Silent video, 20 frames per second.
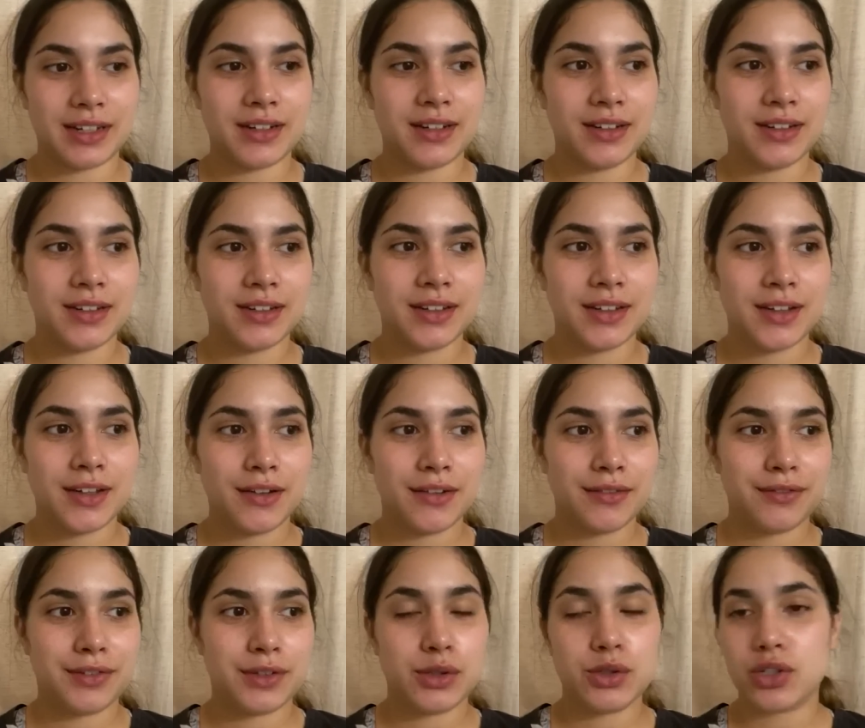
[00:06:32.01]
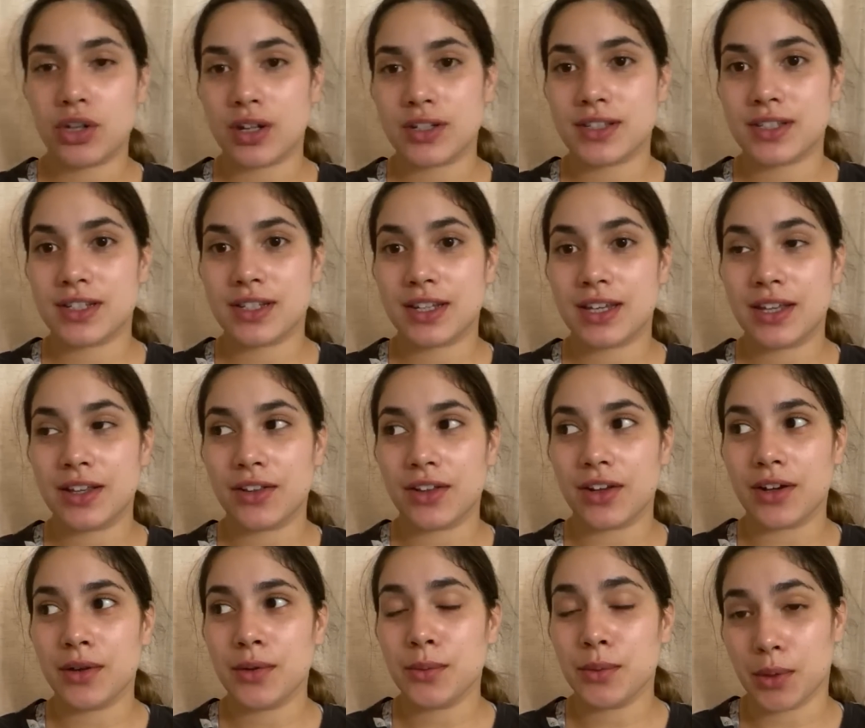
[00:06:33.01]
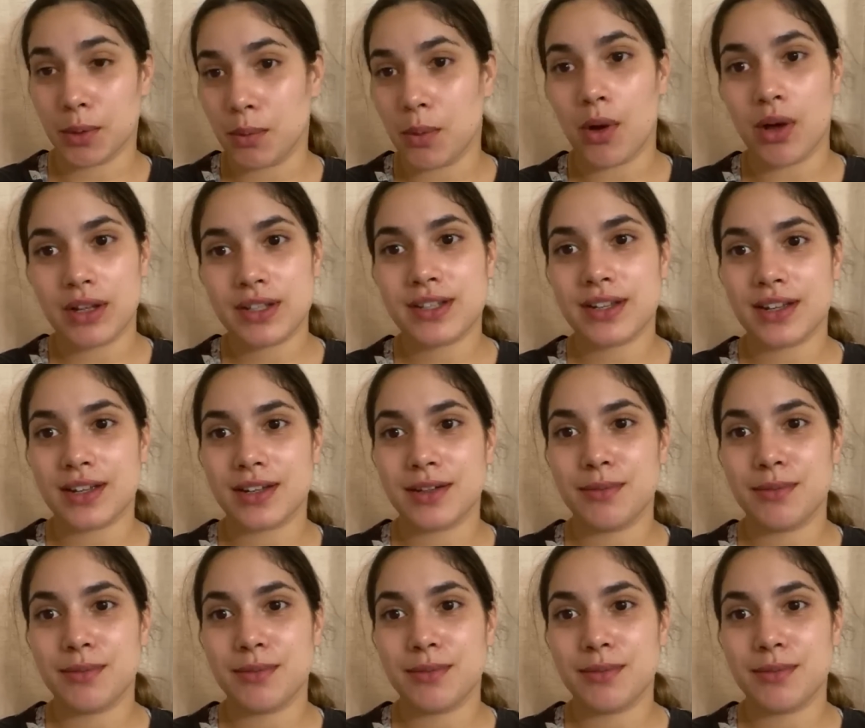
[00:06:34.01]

A few shots of tequila were wanted,